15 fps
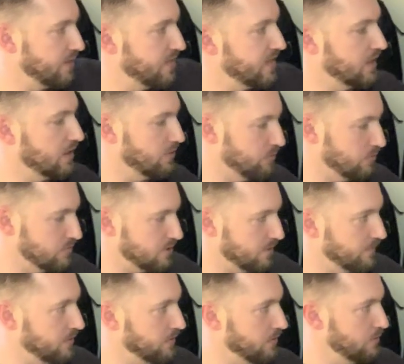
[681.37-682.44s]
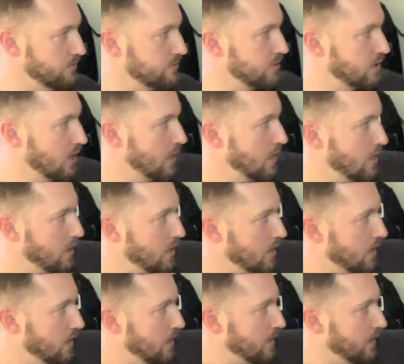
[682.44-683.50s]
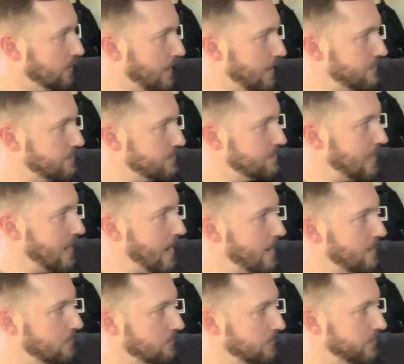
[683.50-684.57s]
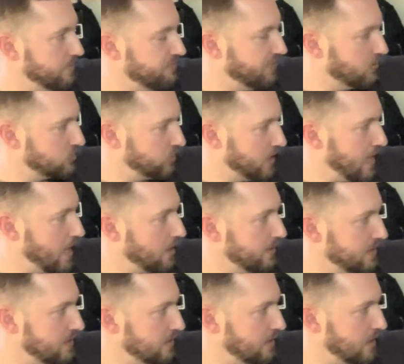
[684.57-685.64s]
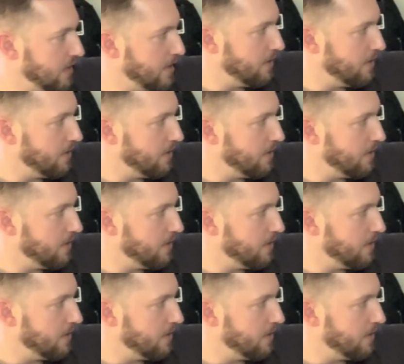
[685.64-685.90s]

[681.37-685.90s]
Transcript: thinking through some of those kind of style and functionality